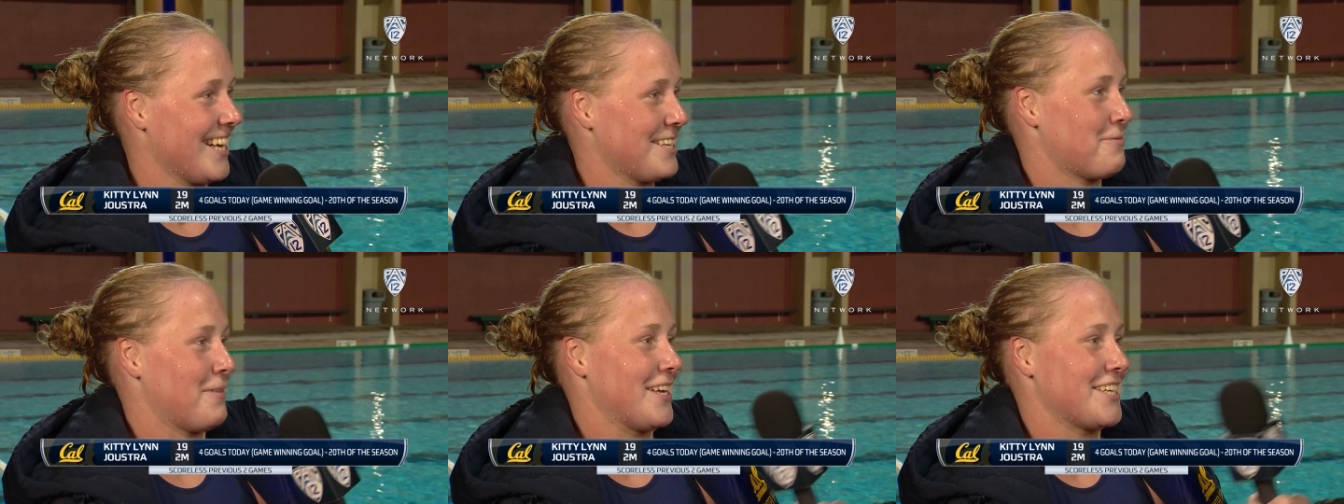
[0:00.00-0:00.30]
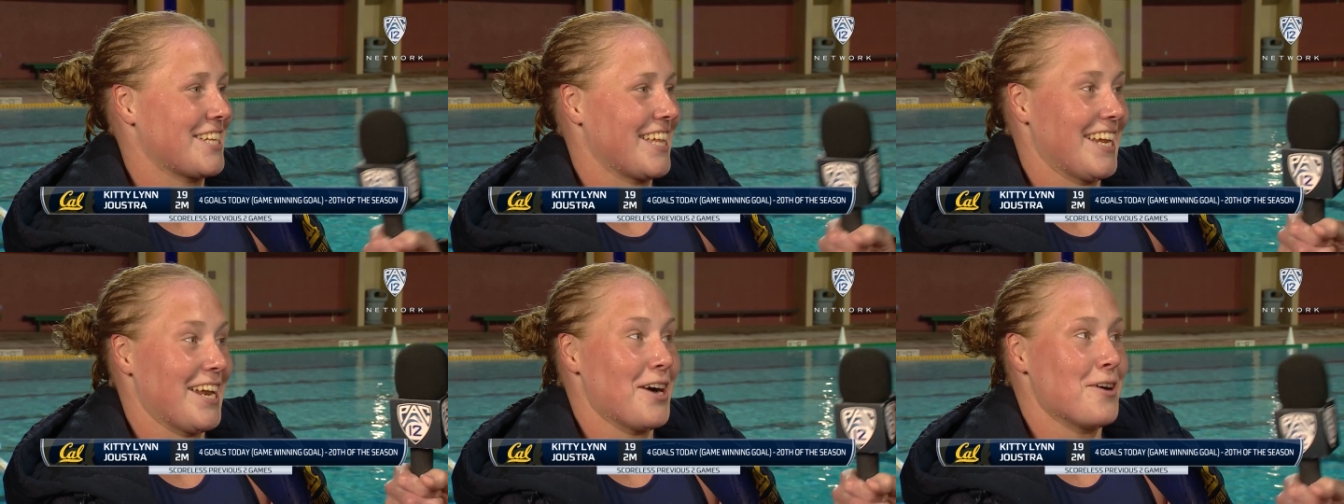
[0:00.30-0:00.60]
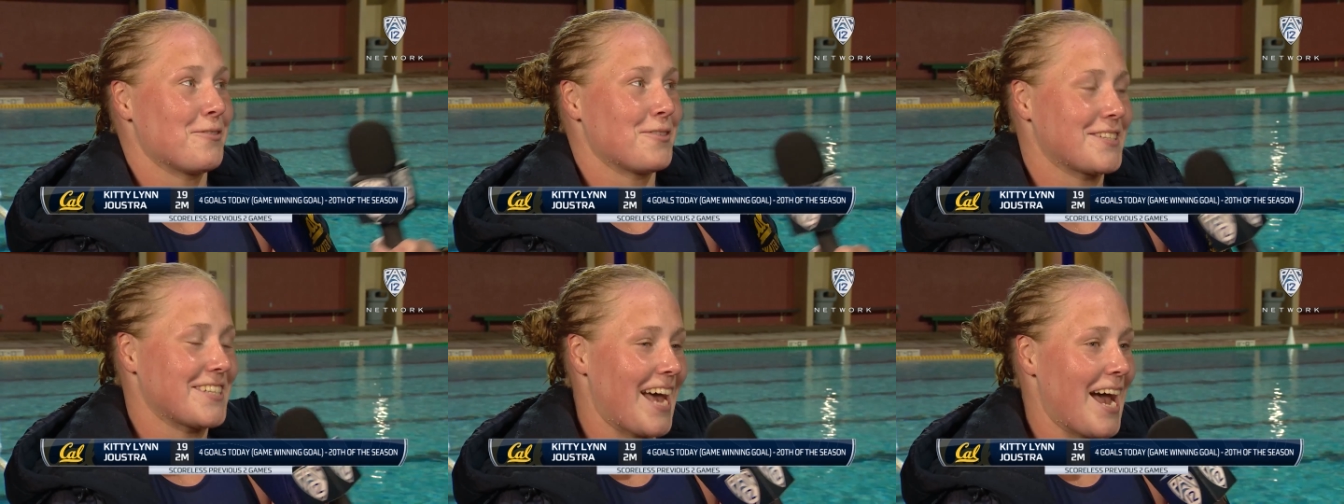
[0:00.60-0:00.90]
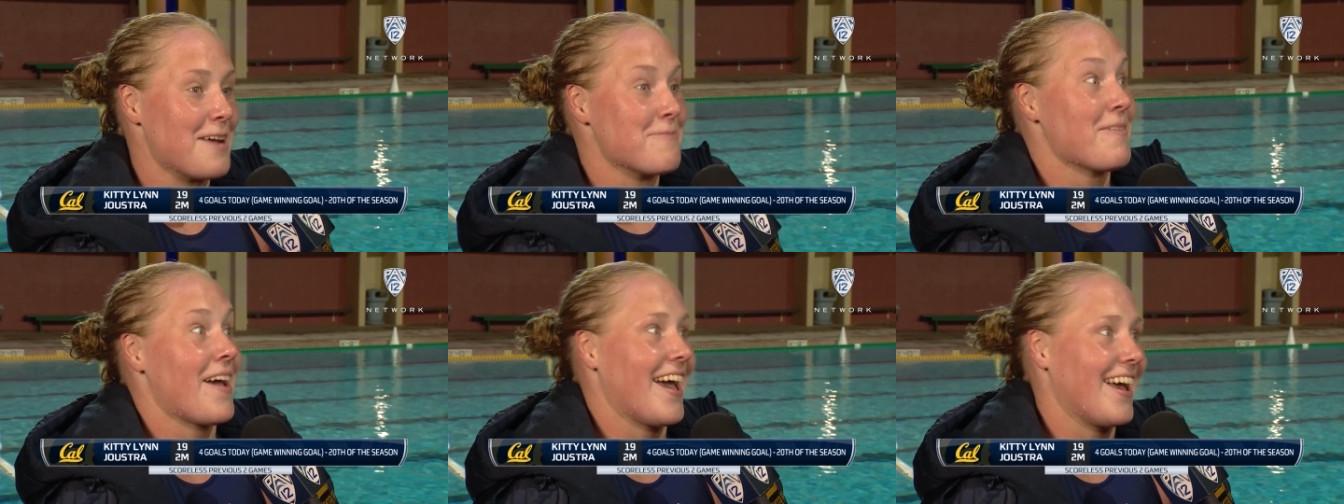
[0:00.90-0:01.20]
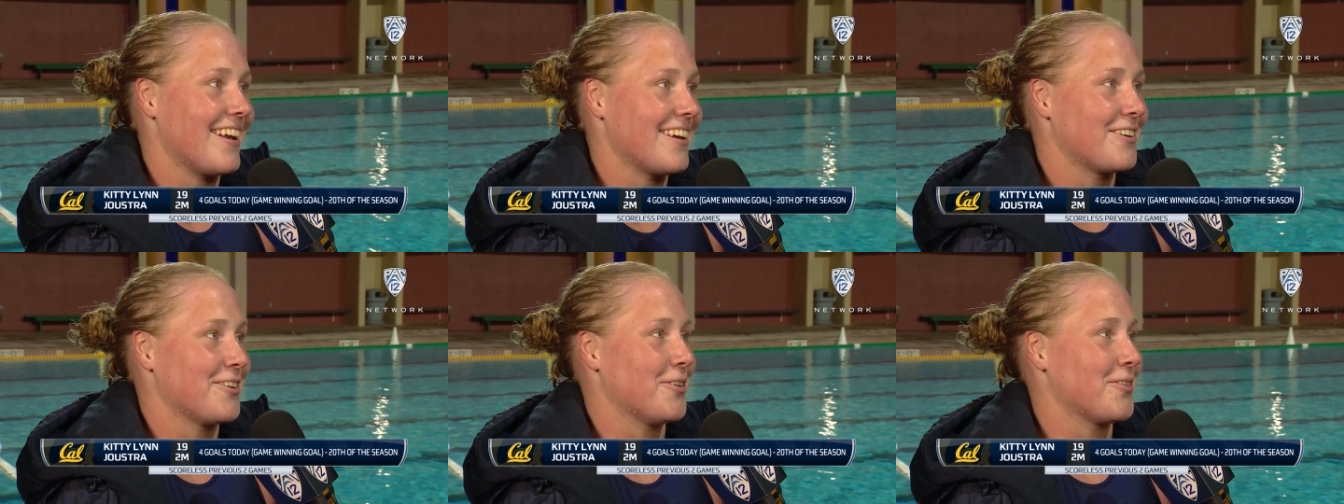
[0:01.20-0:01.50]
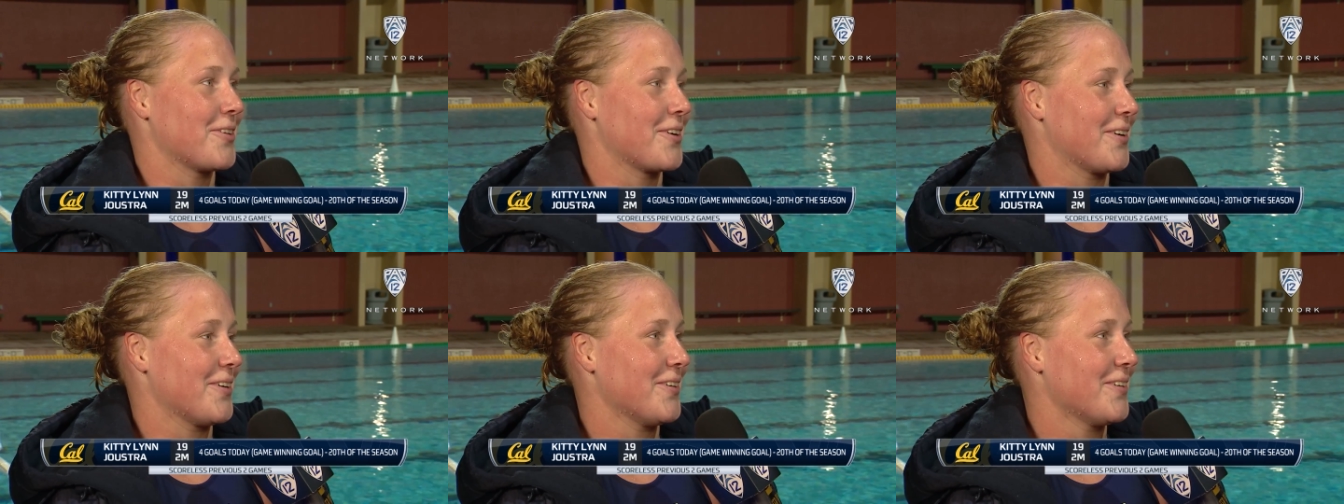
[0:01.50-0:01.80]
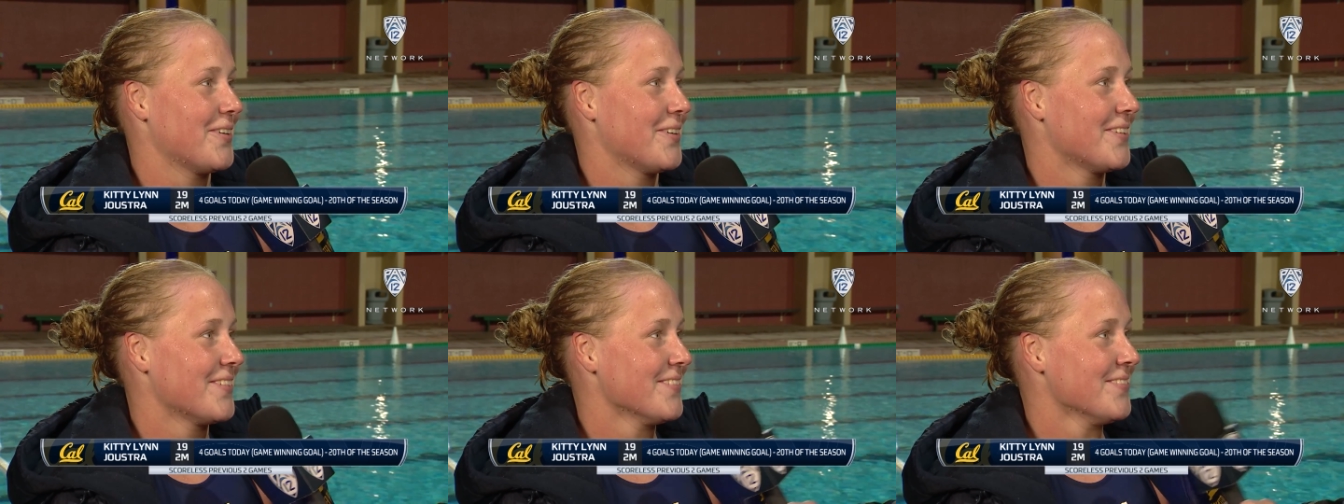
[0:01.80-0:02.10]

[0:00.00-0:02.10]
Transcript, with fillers: especially in overtime and golden goal.